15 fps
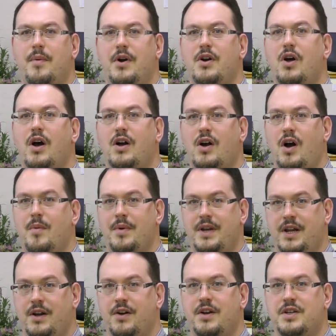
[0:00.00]
are not common
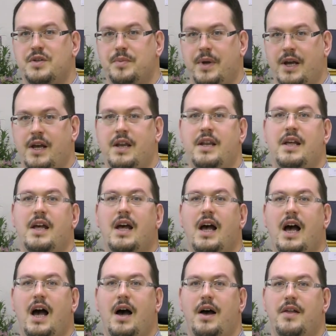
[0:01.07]
here in Japan,
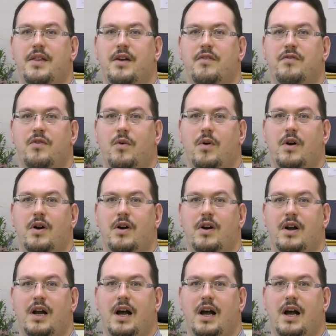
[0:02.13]
uh, and therefore